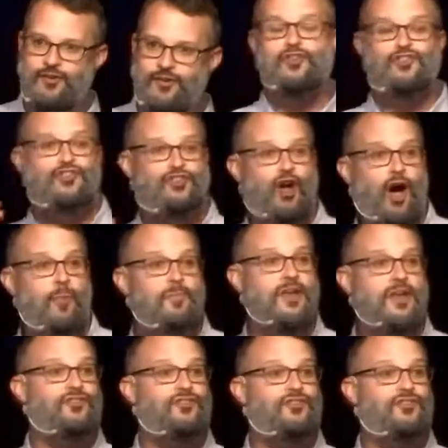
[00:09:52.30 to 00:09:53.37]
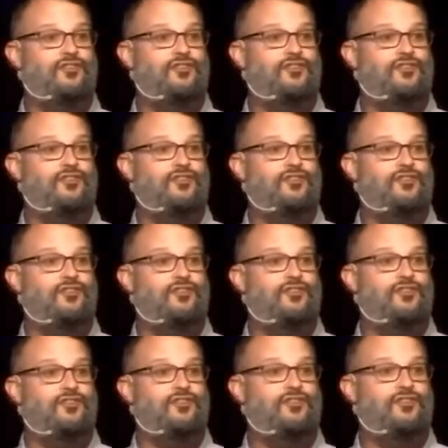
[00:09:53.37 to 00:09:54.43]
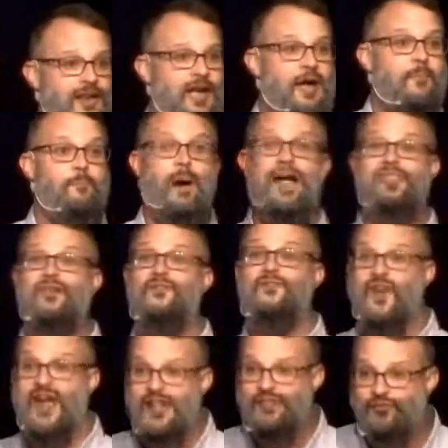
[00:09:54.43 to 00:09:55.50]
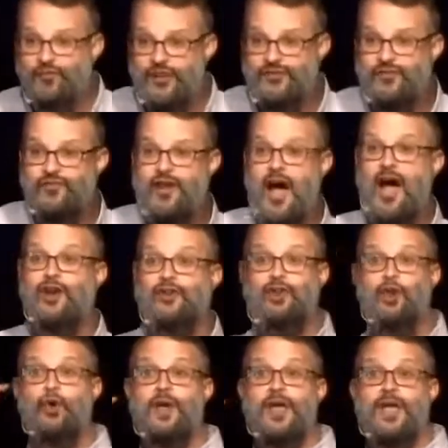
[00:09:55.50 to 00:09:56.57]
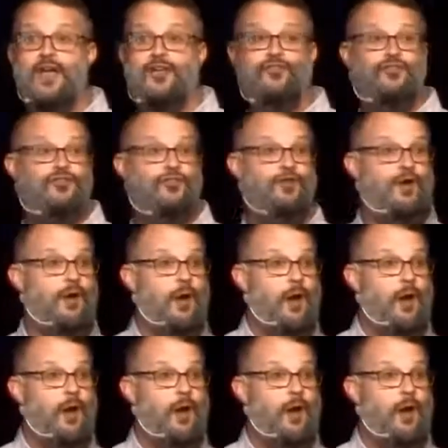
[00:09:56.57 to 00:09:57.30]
No, the psalmist is captivated by the faithfulness of God to his